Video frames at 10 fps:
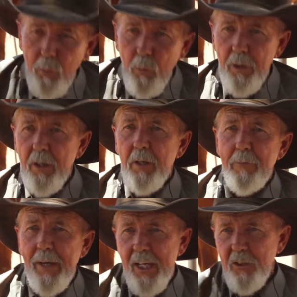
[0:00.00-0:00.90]
What an
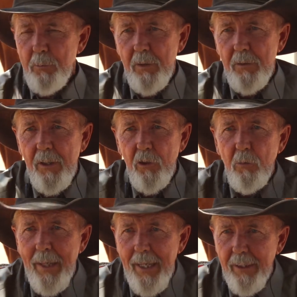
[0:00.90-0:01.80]
advancement that you
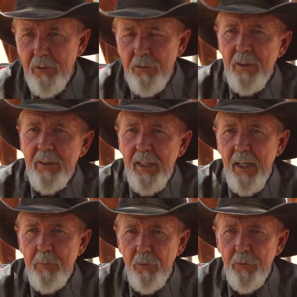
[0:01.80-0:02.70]
make just in that
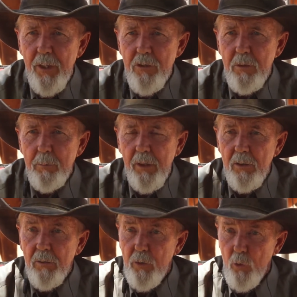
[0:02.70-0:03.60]
observation,
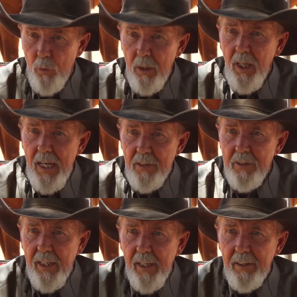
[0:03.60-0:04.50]
because if you realize
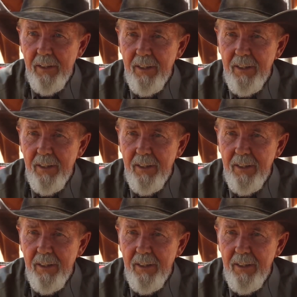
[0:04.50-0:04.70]
that,